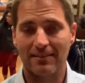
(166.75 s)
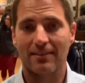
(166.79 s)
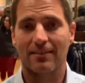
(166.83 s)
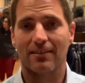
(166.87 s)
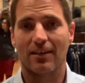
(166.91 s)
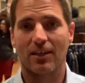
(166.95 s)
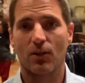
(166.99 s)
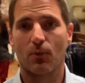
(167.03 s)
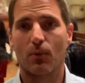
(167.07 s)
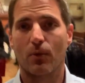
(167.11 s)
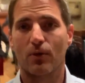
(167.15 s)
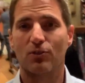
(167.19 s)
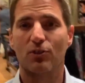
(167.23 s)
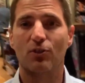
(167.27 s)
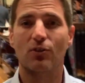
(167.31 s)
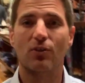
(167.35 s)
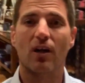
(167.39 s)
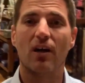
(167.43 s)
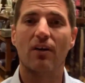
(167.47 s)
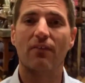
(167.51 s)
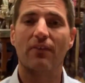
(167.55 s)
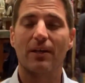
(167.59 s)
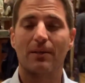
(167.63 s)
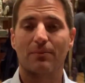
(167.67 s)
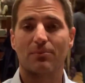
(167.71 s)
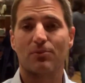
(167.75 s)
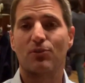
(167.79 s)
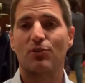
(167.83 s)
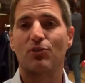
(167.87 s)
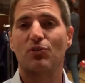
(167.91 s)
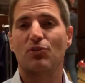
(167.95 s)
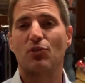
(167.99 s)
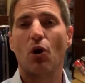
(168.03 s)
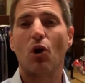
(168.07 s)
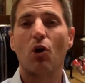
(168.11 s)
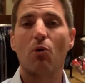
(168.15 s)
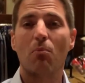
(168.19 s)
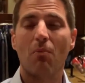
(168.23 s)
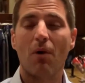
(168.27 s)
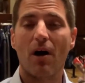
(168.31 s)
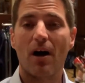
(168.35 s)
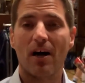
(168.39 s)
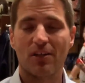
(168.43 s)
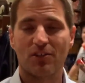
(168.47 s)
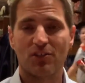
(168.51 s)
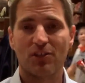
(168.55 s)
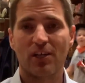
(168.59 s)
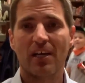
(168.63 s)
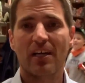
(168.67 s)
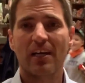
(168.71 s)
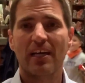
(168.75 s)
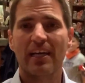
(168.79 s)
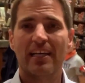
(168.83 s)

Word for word: In other words, you love him so much,